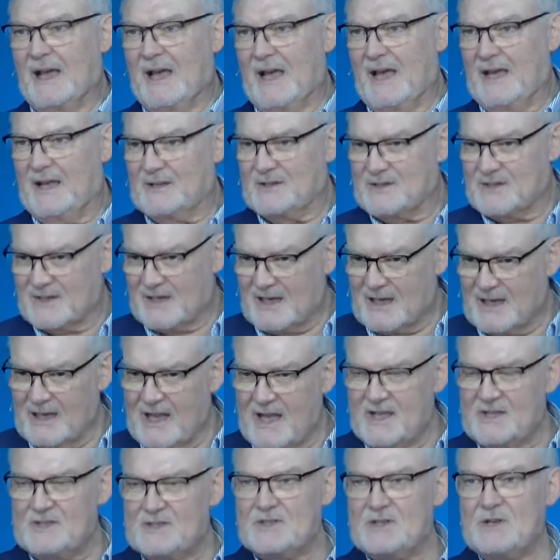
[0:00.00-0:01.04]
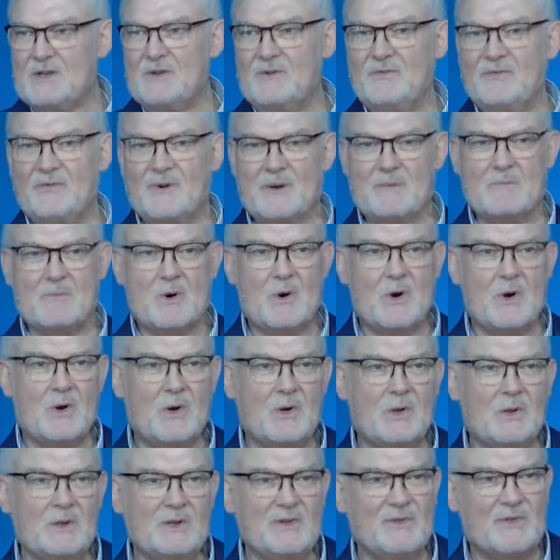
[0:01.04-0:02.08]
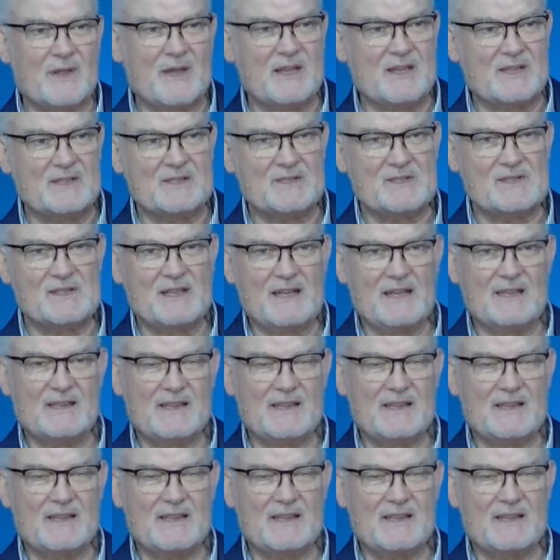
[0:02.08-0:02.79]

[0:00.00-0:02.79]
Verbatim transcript: and to cleanse you from all things